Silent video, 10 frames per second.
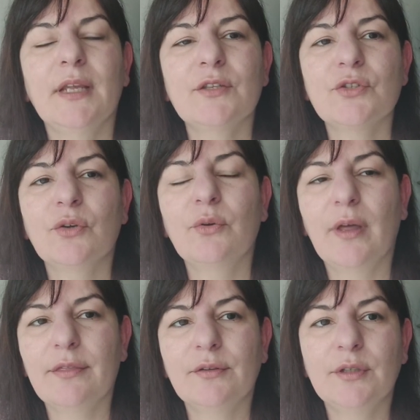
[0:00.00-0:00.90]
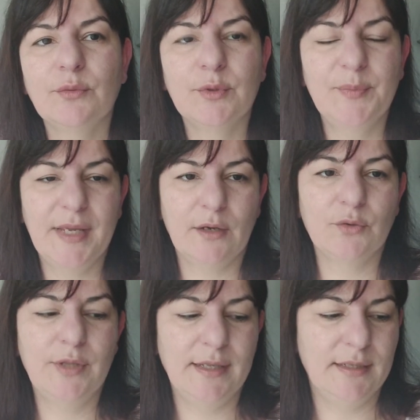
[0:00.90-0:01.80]
So I thought it would be a
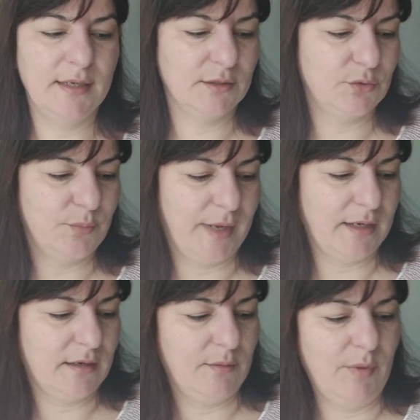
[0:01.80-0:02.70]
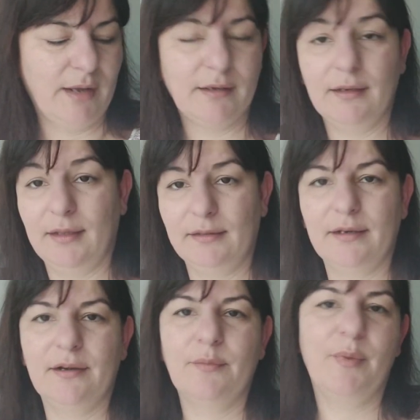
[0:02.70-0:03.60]
good idea to make a blanket
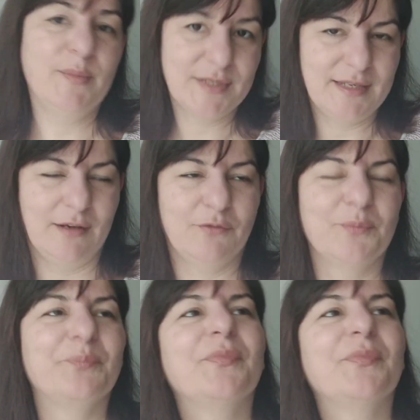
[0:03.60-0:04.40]
ladder by myself.